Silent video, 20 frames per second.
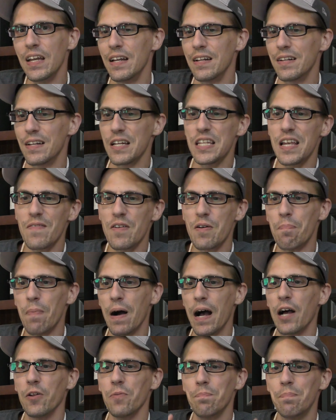Does have a
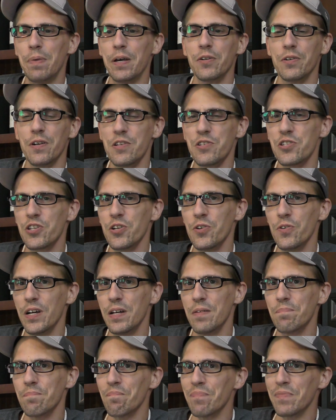mild bitterness to
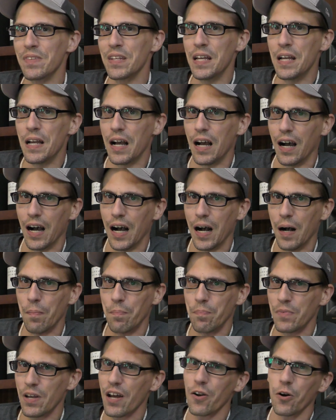it.
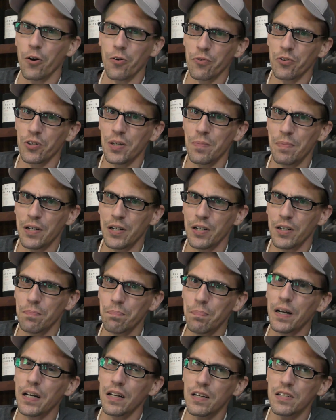Not overly bitter,
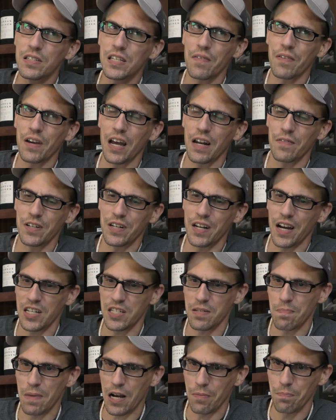but it does have kind of a
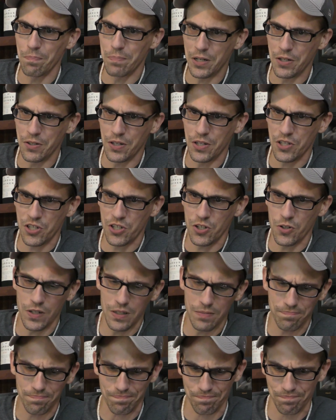nice mild bitterness to it.